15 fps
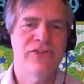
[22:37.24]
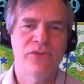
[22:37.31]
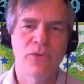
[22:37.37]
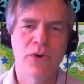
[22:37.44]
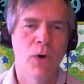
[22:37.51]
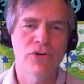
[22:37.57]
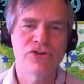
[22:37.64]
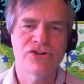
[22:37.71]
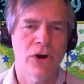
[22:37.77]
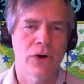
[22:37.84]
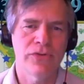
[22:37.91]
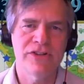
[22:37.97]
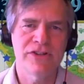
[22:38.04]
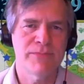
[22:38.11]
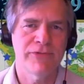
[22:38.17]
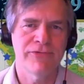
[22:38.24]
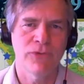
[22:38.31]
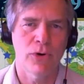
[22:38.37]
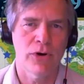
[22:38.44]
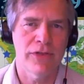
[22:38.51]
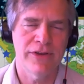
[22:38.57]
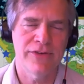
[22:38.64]
We won't show these
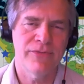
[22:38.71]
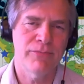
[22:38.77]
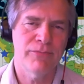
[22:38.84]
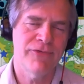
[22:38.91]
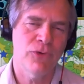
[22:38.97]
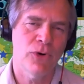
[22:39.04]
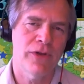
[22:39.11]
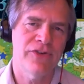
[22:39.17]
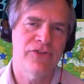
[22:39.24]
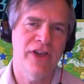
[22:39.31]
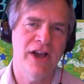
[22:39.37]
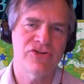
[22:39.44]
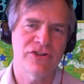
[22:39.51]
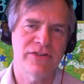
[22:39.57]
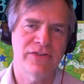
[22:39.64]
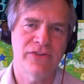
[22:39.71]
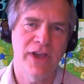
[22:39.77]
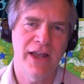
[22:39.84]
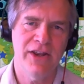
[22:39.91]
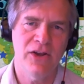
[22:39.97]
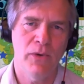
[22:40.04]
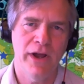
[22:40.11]
before the sessions
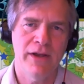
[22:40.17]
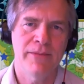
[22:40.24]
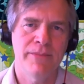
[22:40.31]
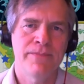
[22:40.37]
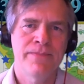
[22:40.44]
anyway.